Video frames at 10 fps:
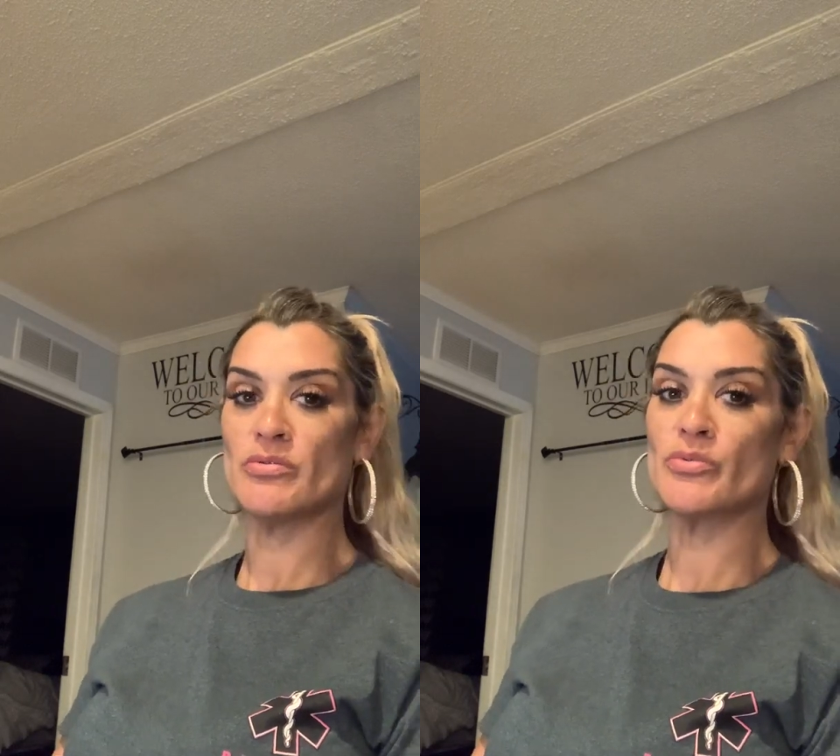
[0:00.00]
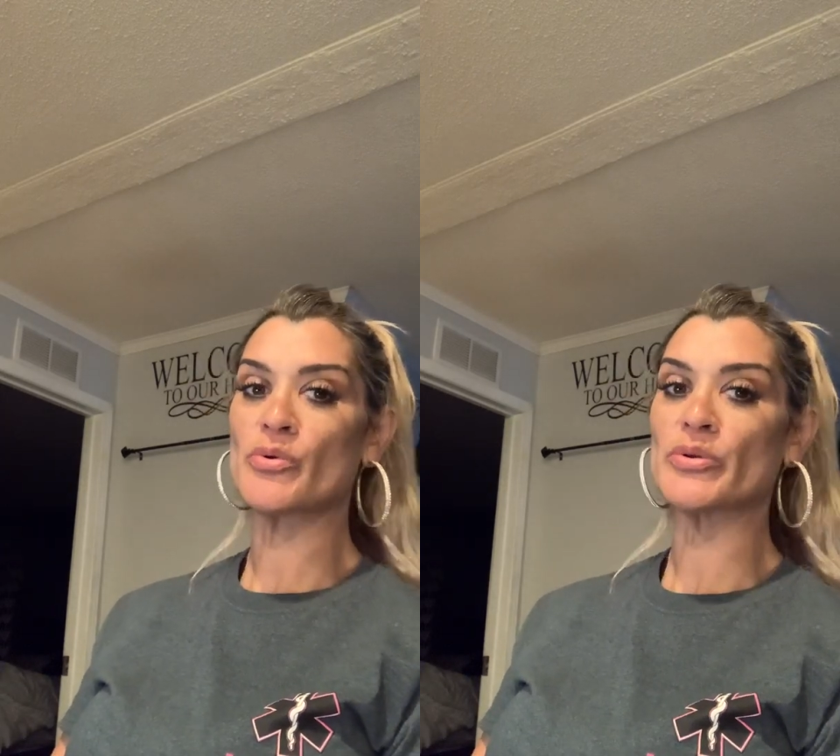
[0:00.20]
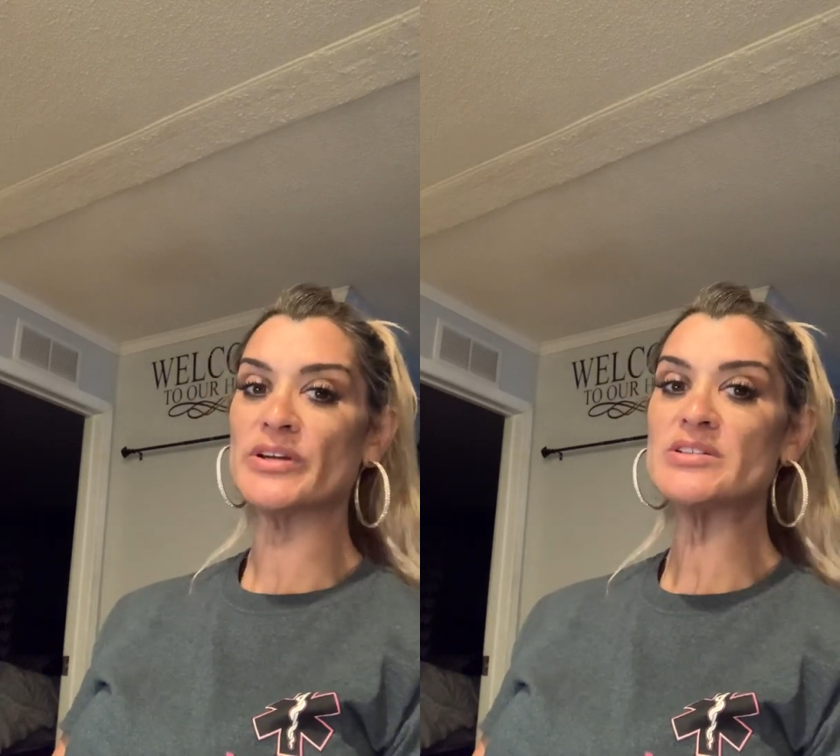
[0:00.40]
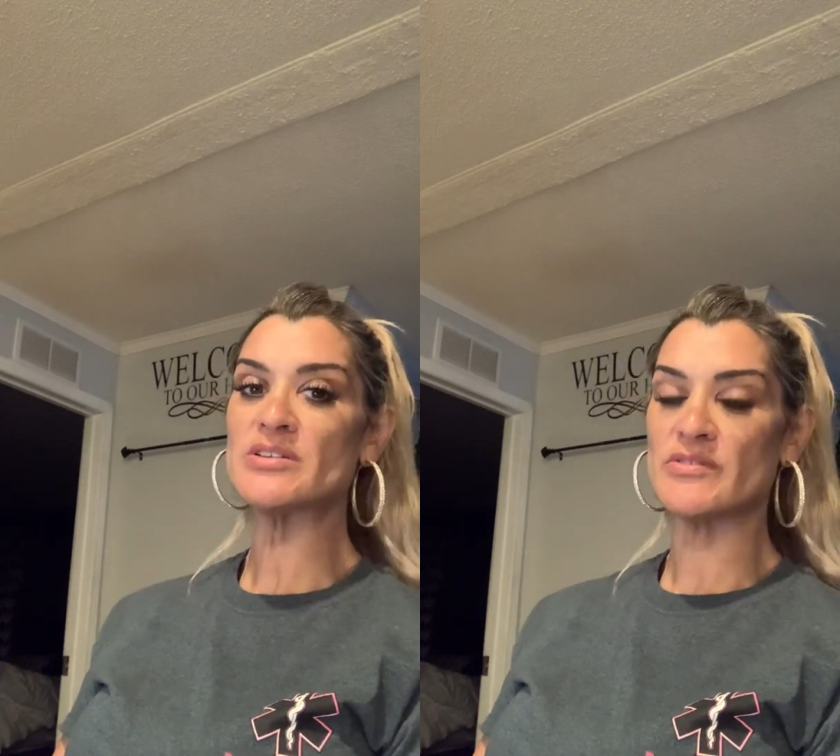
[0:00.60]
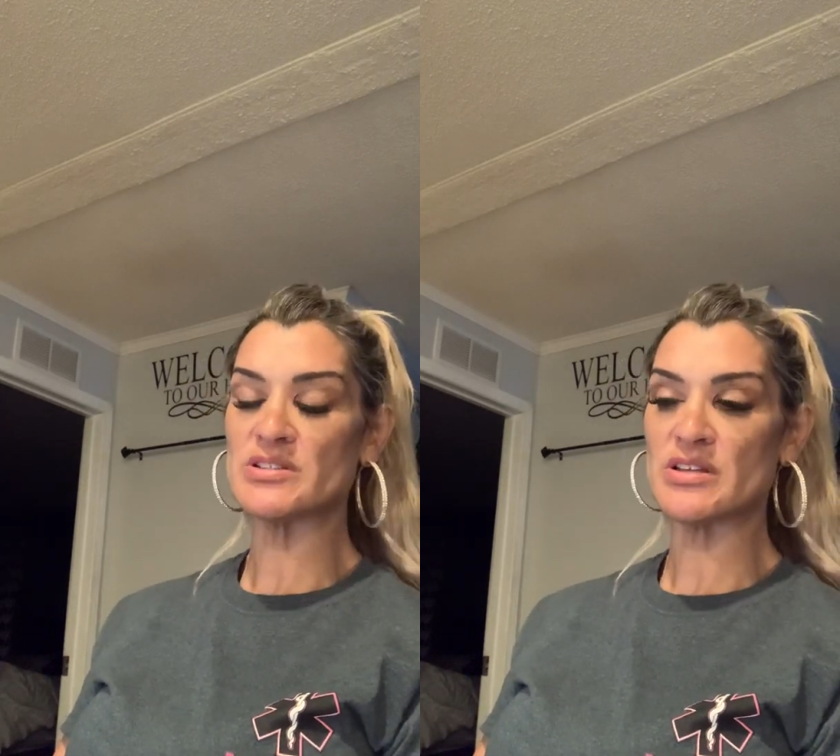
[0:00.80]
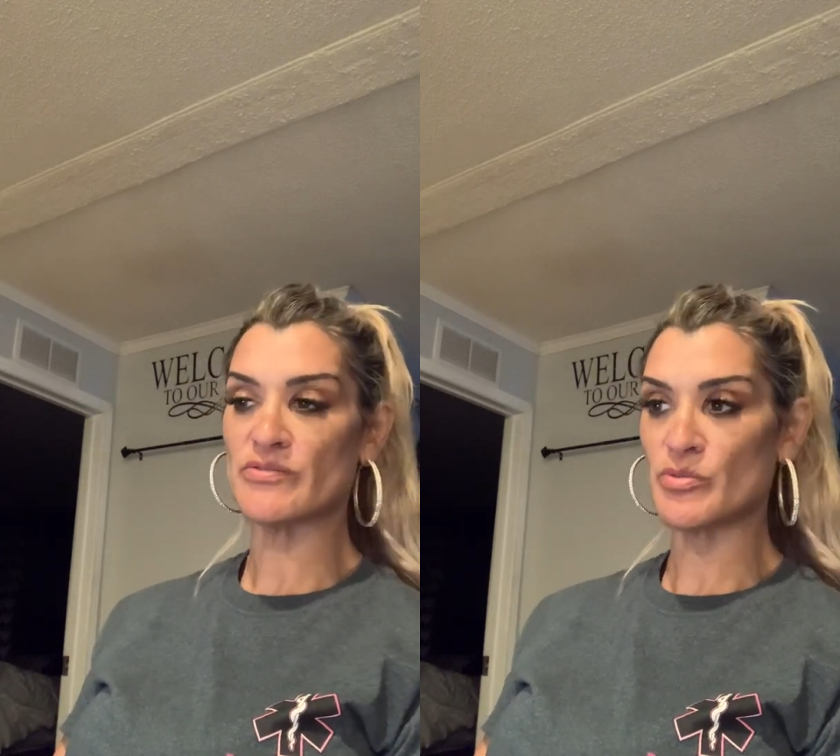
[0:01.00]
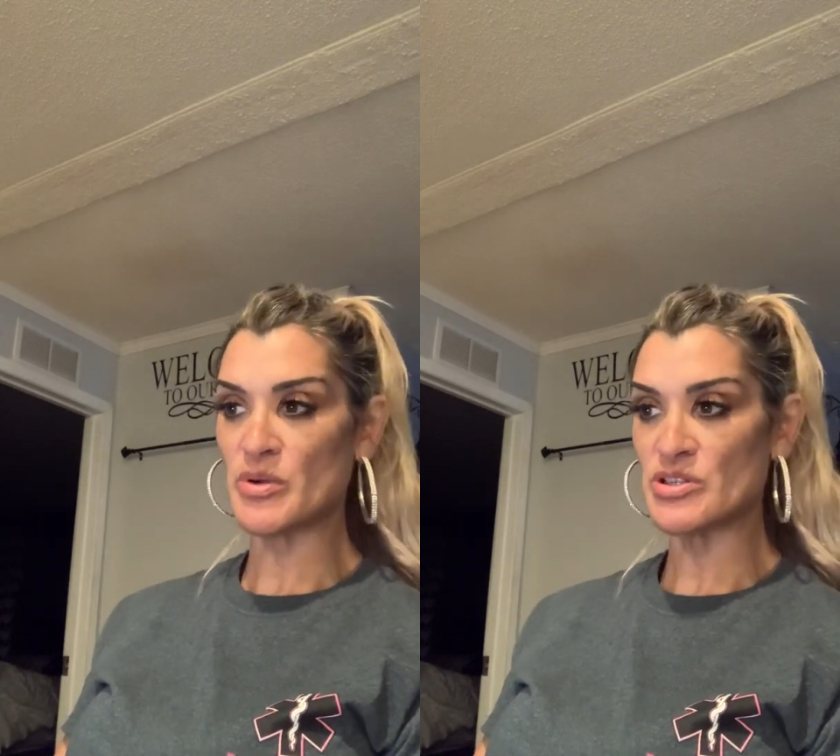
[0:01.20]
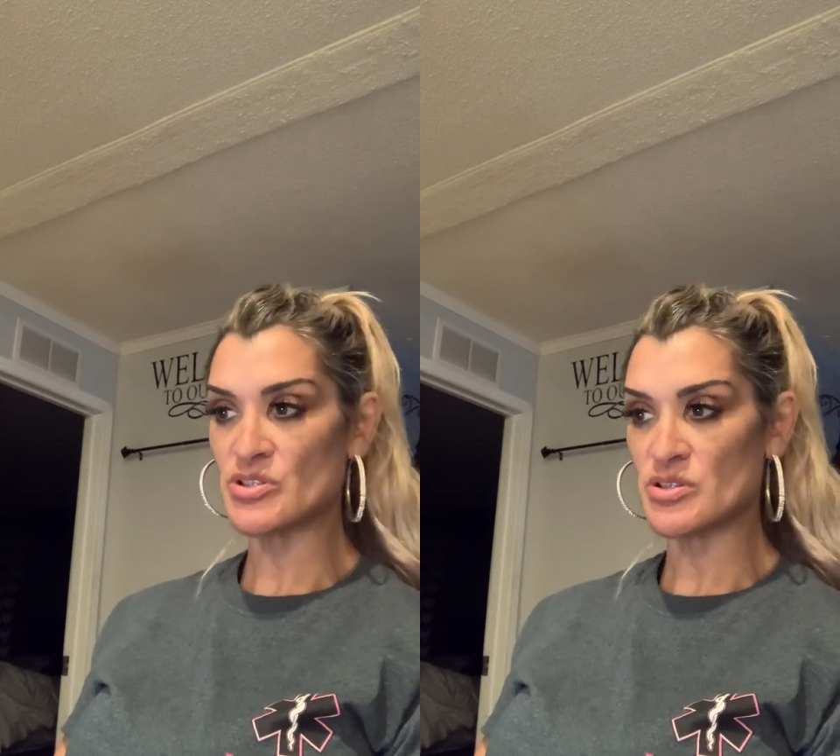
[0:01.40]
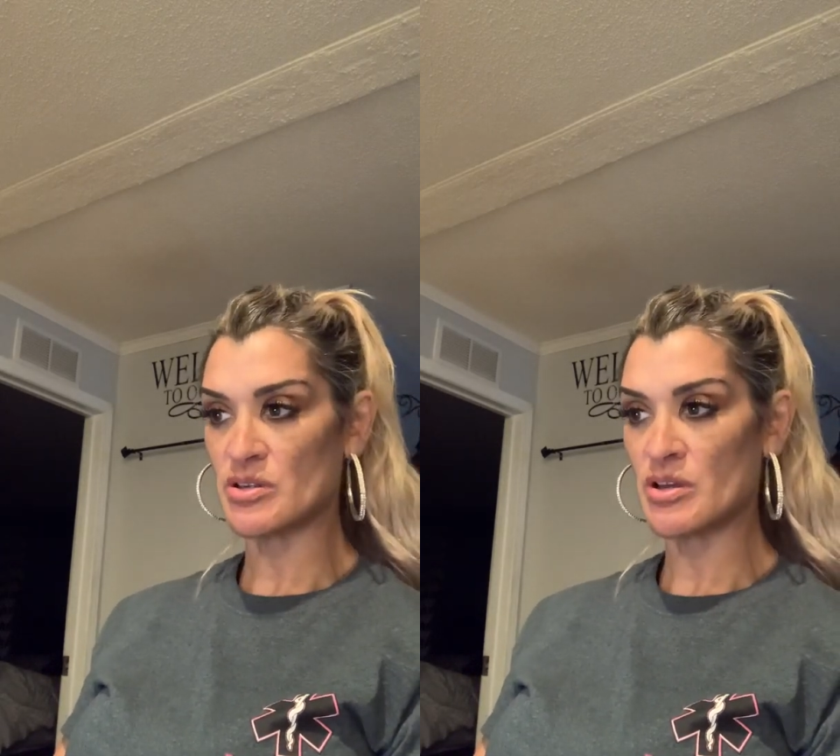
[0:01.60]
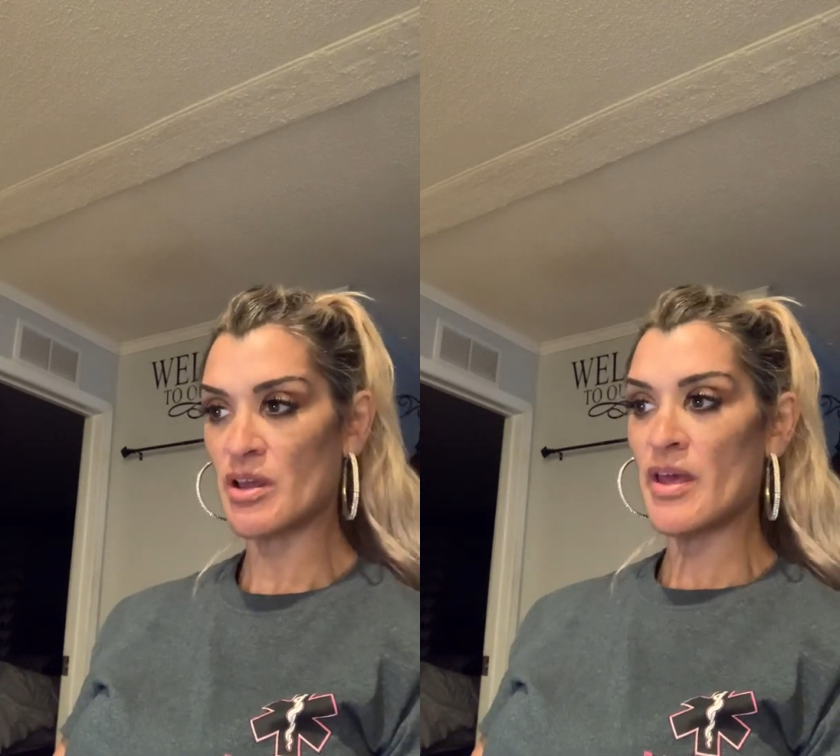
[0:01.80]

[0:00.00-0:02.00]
the release of this information.